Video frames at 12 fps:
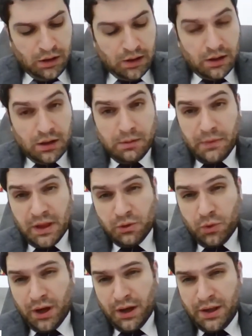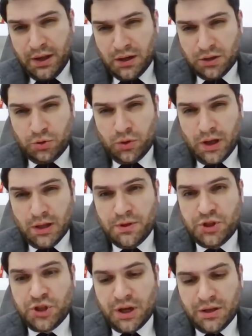And we are here to help
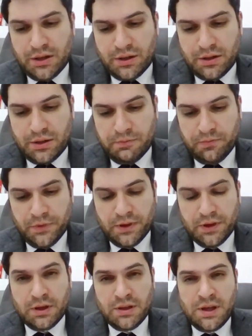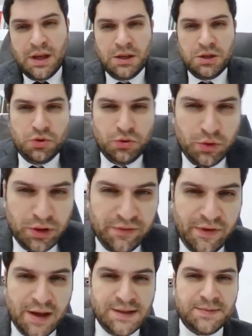each other. Today, due to
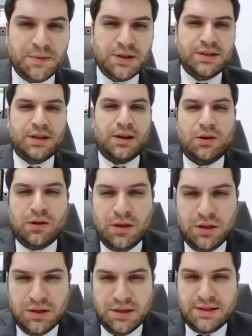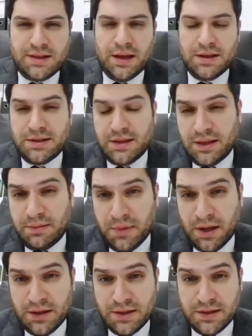advancements in the science and
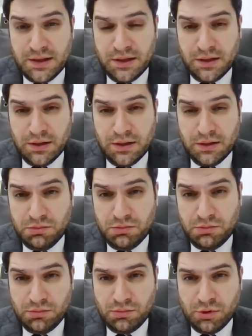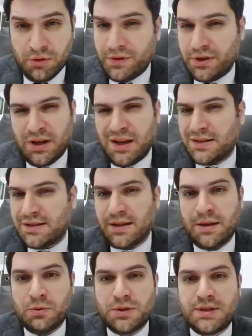medicine over the last,
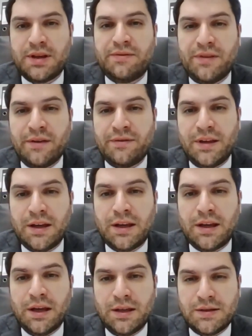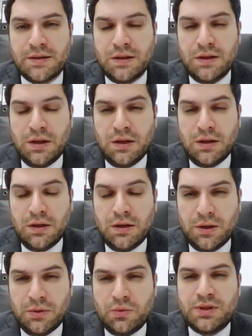I would say, five decades,
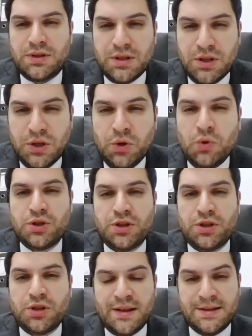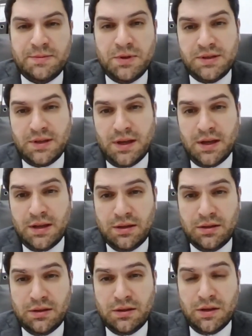there was this huge advancement,
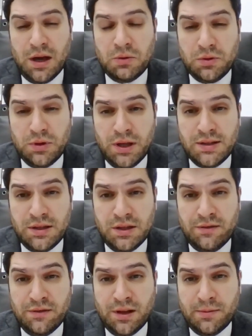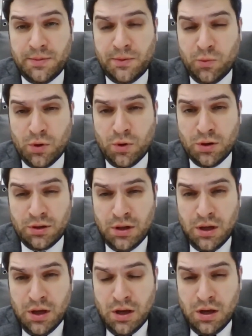and nowadays in developed world,
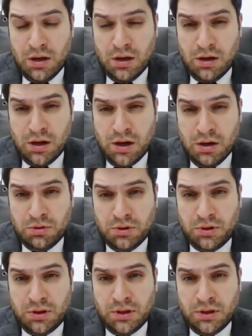around